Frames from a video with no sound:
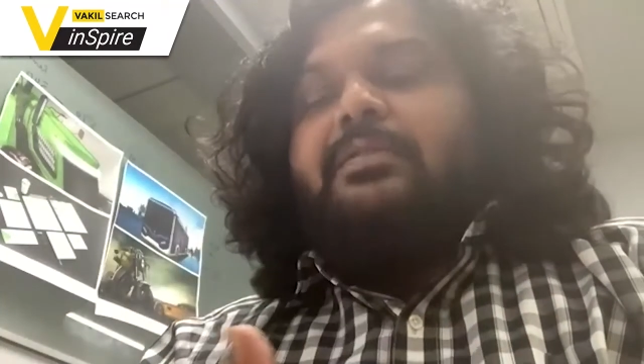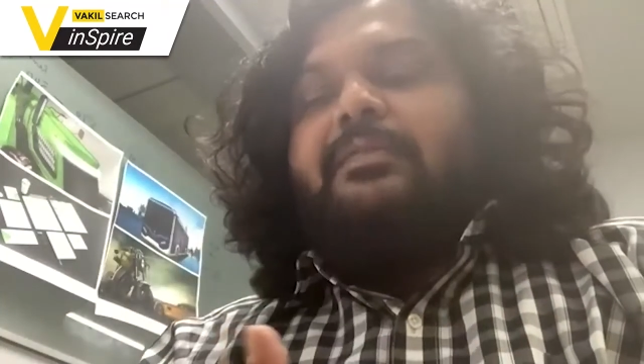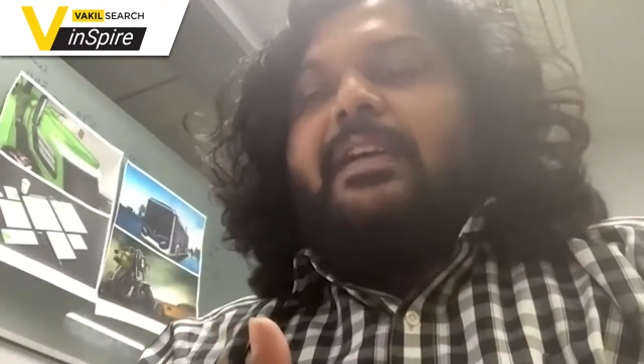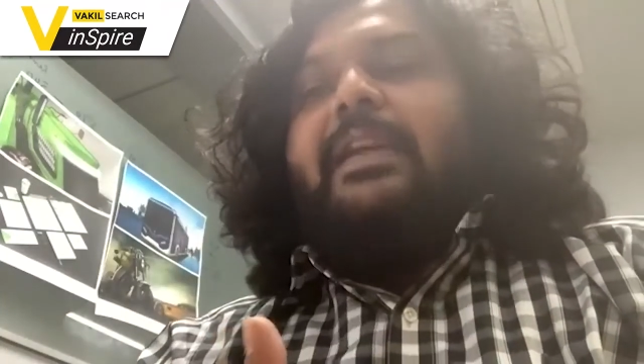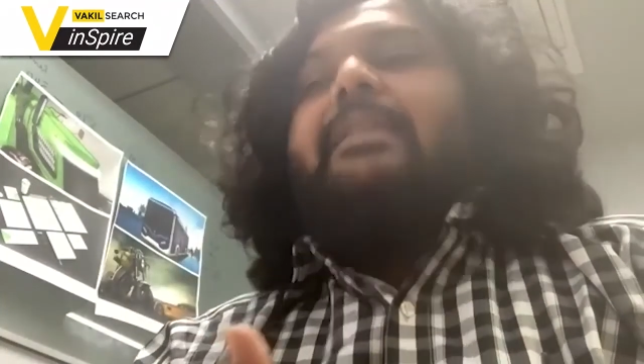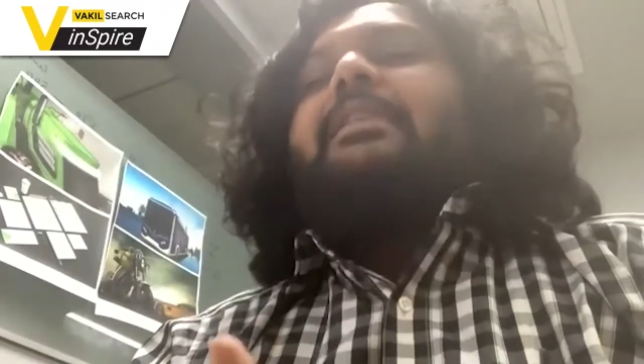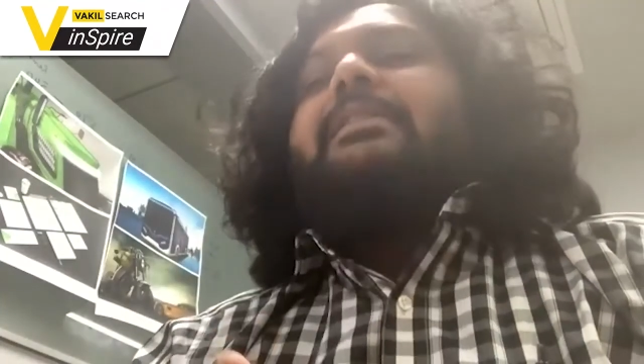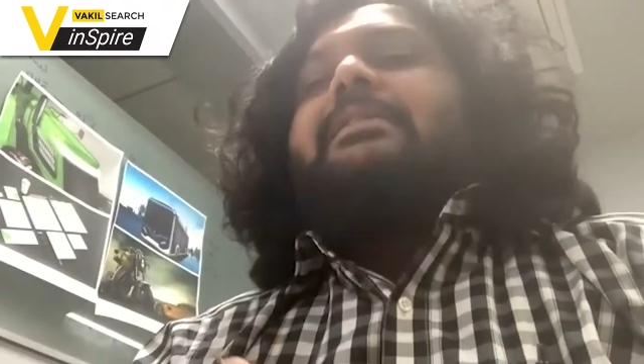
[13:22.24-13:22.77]

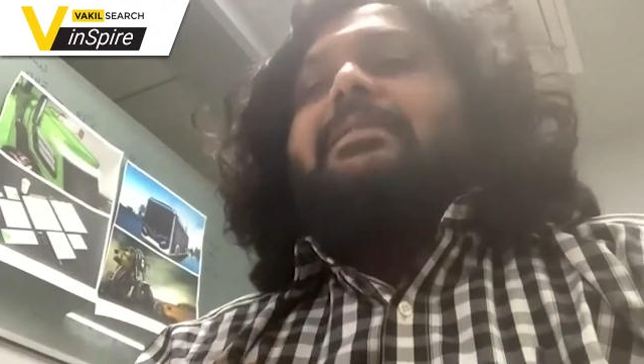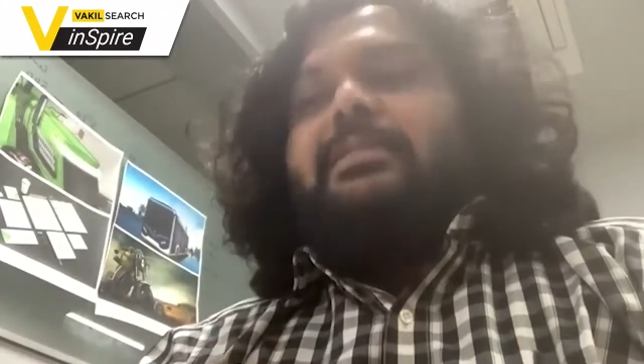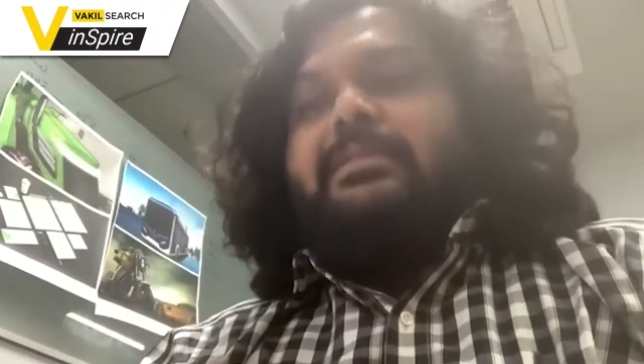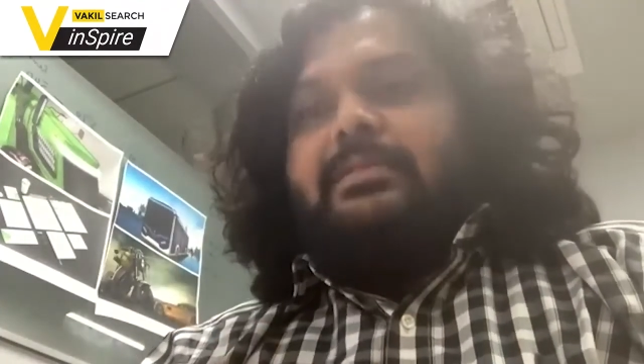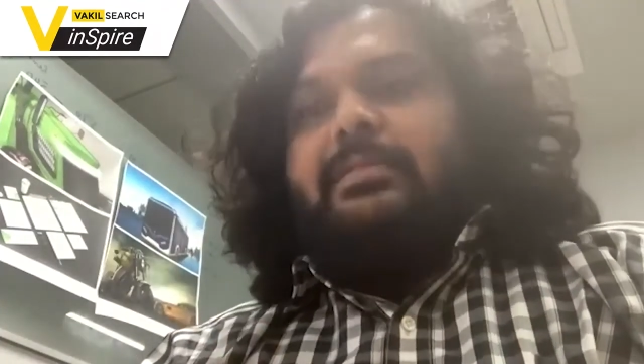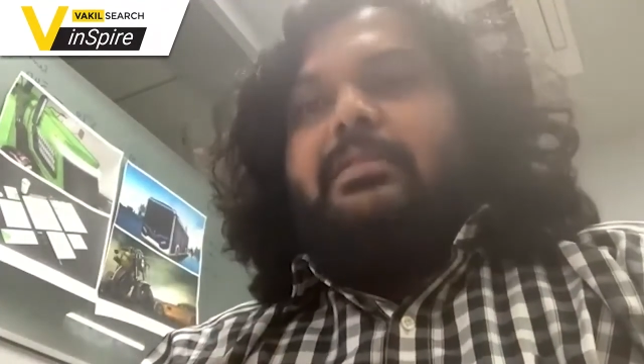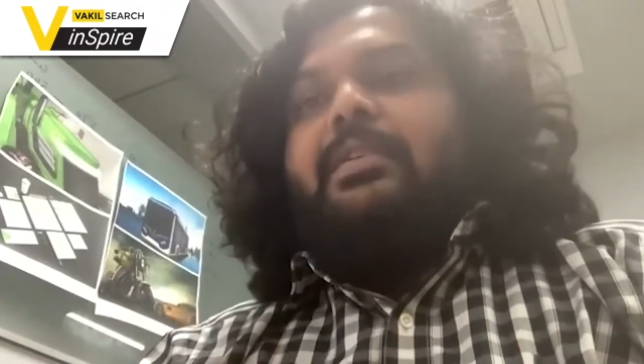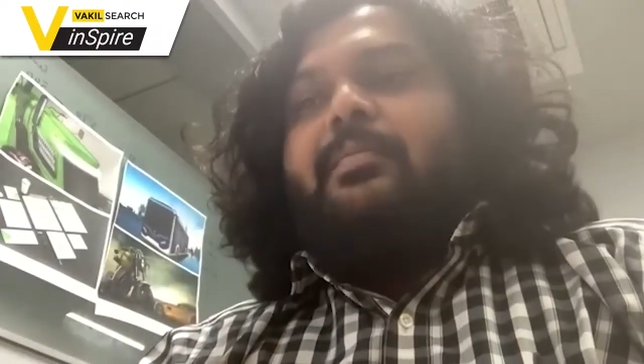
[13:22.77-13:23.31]
of handling
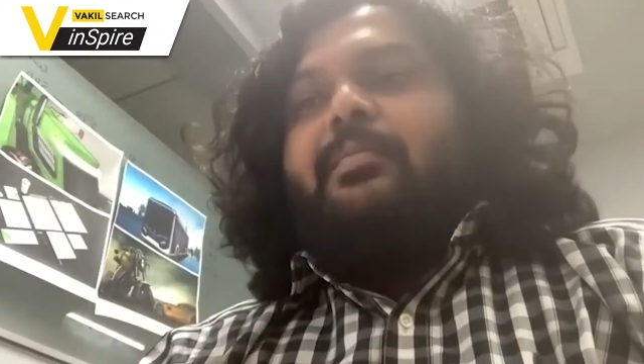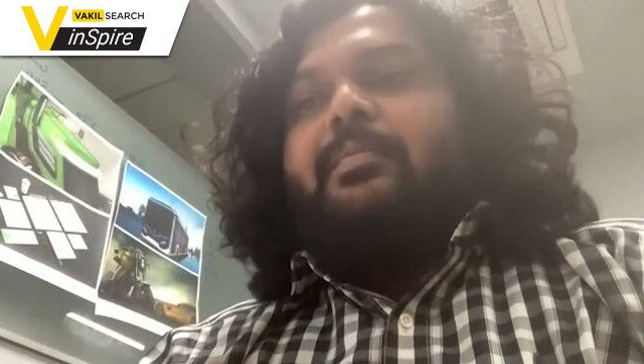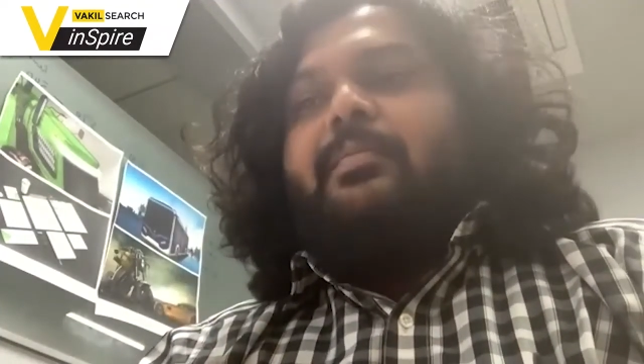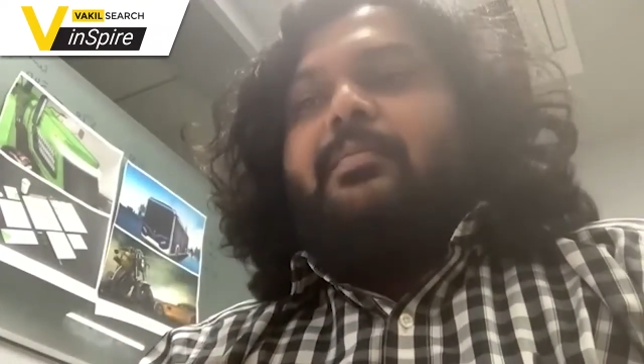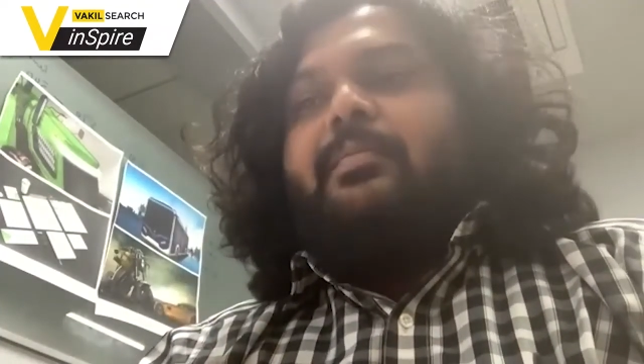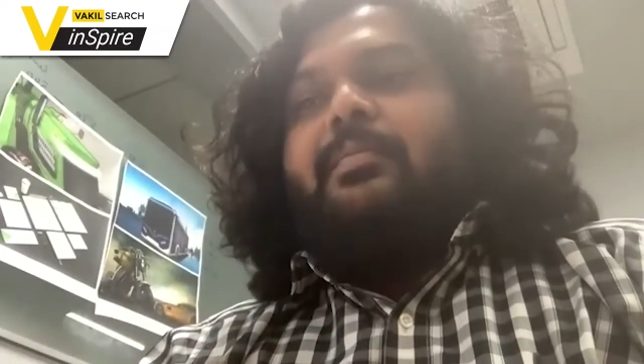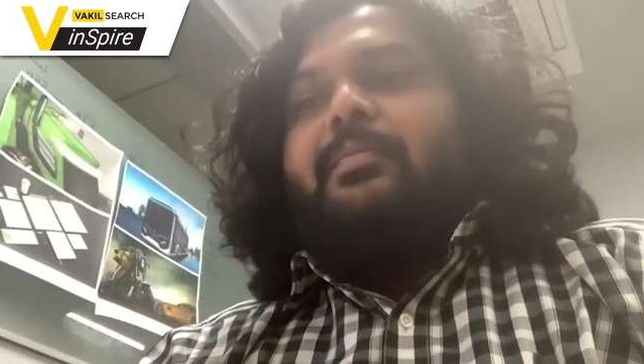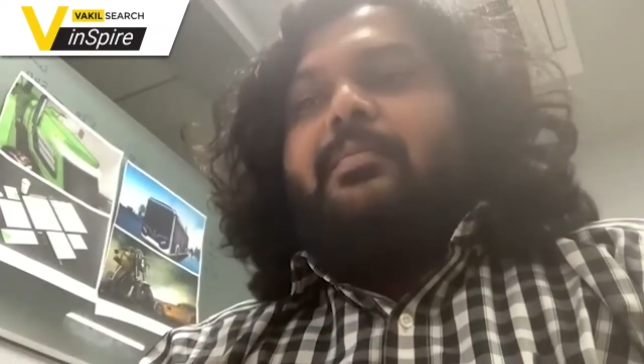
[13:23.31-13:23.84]
a couple
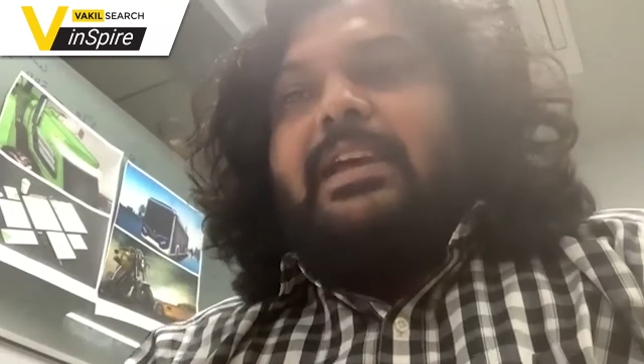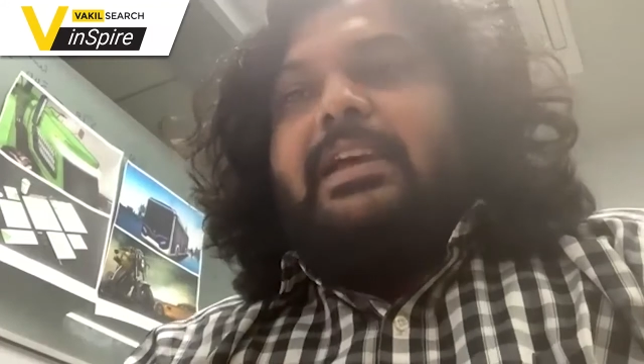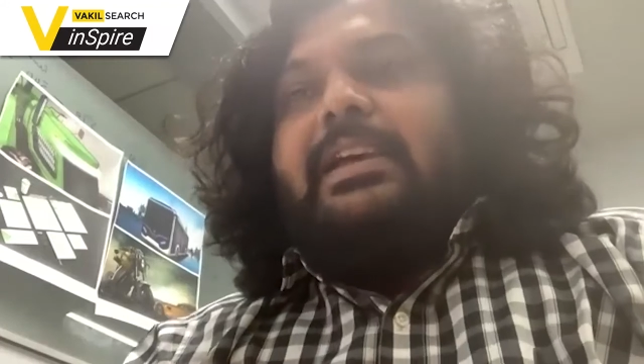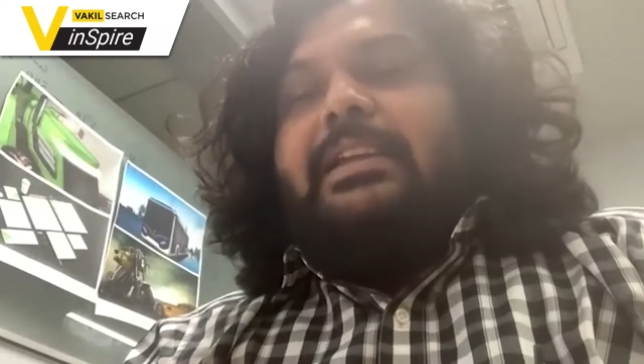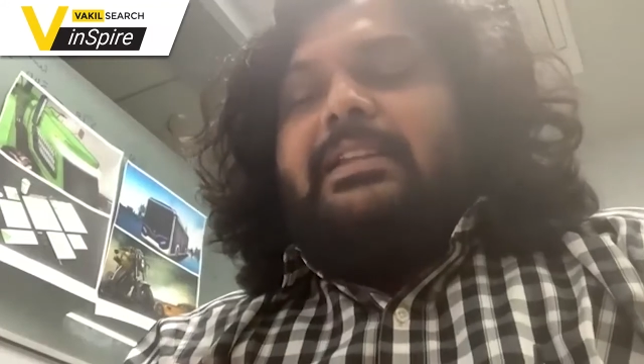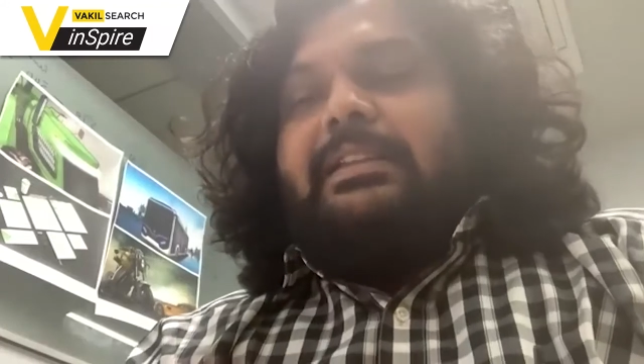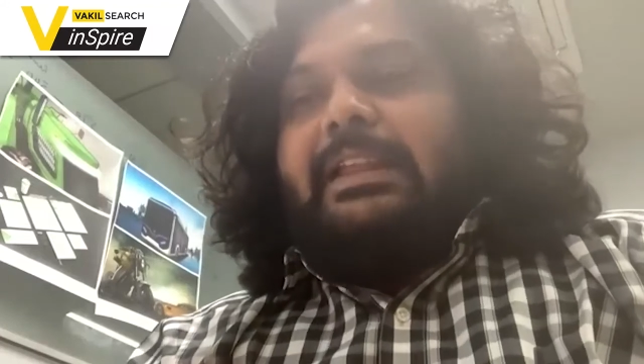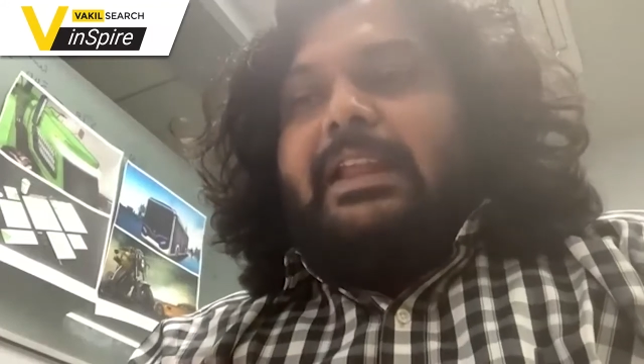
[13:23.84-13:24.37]
of projects,